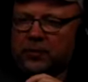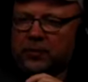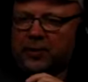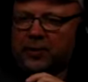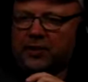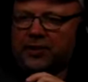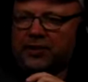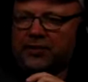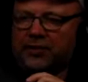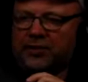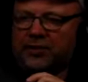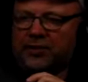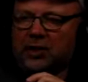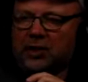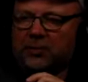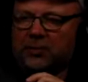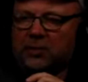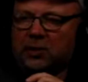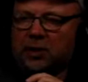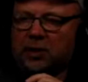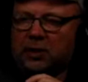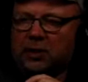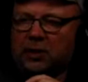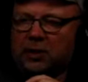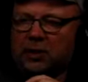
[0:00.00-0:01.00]
by the same
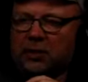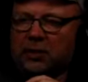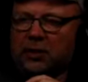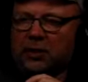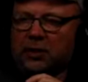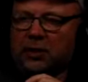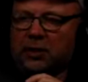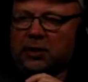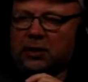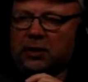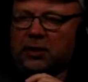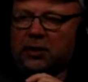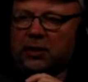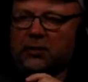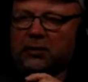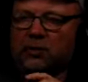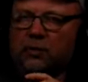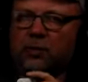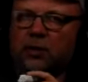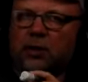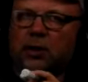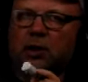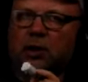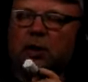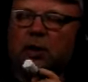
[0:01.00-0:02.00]
token here, if
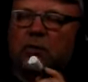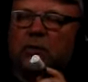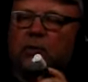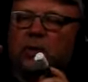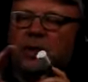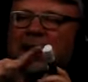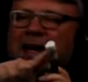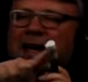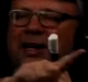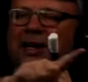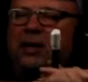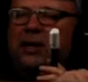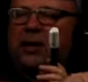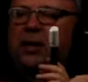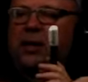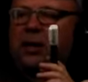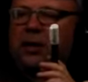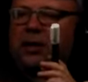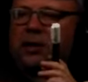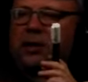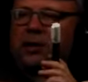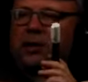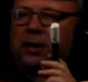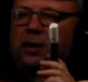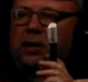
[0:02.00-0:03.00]
we load that
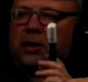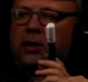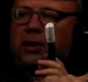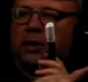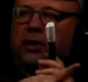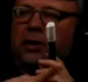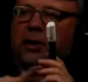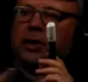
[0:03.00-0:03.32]
harder,